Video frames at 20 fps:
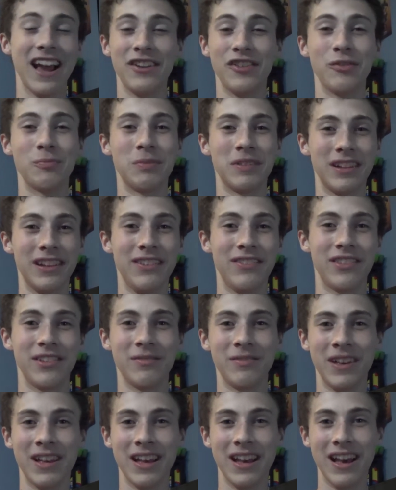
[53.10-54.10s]
don't believe
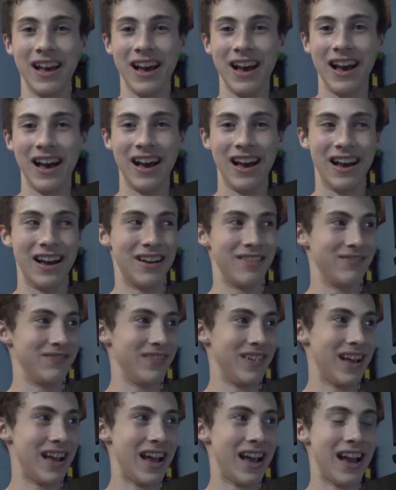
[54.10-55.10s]
them.
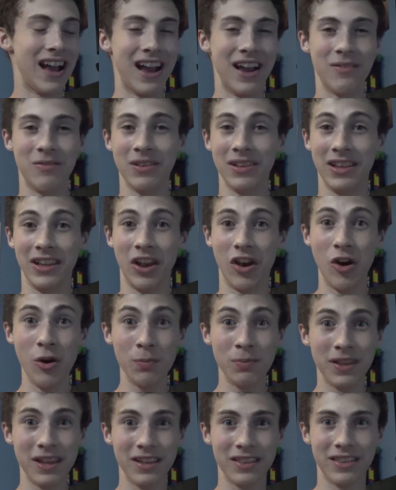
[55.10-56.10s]
I really
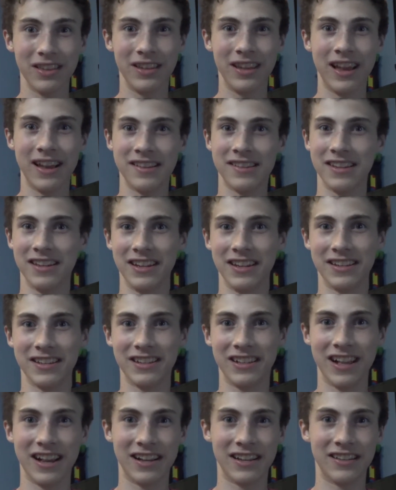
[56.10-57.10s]
hope that the
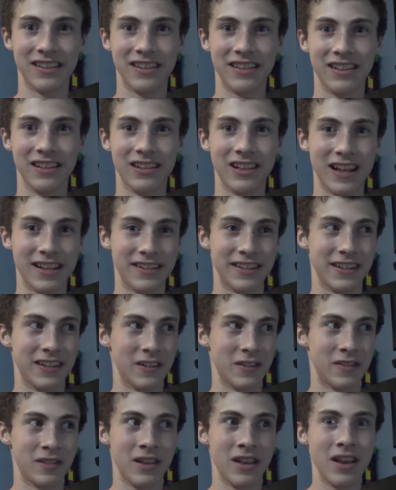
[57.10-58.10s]
SNES Classic
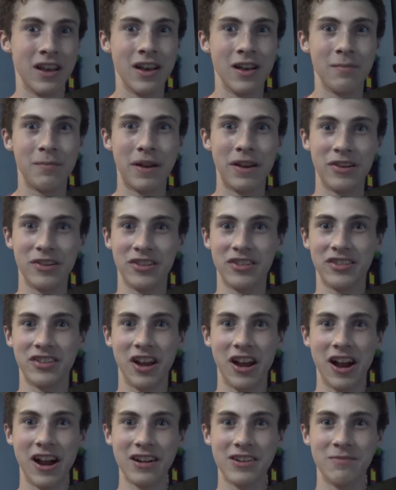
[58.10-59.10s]
is better
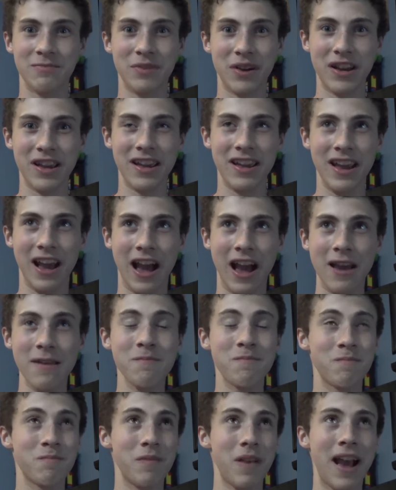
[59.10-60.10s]
stocked, but
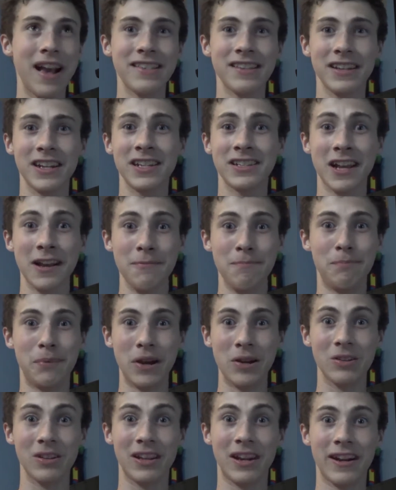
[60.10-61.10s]
as it is, I
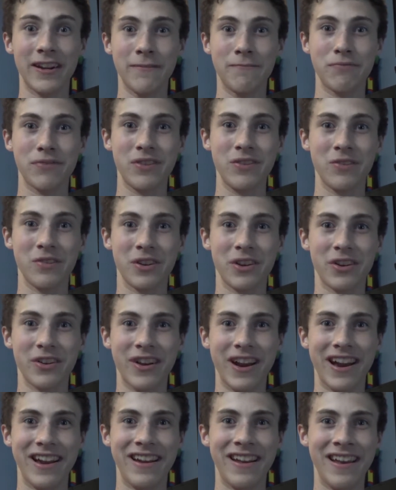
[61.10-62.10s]
barely got a
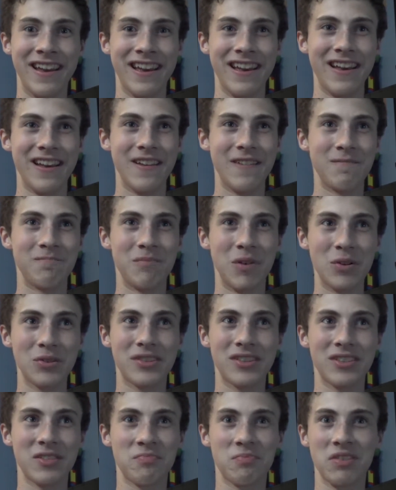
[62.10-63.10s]
pre-order in.
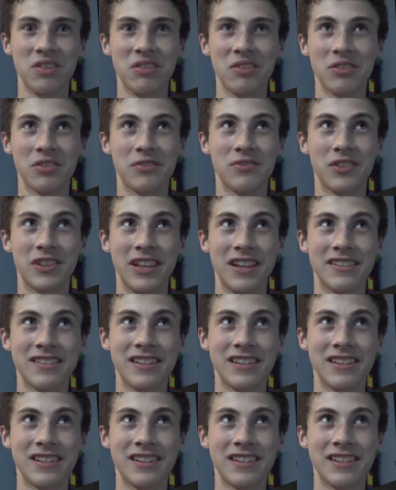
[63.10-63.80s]
Most of the pre-orders for the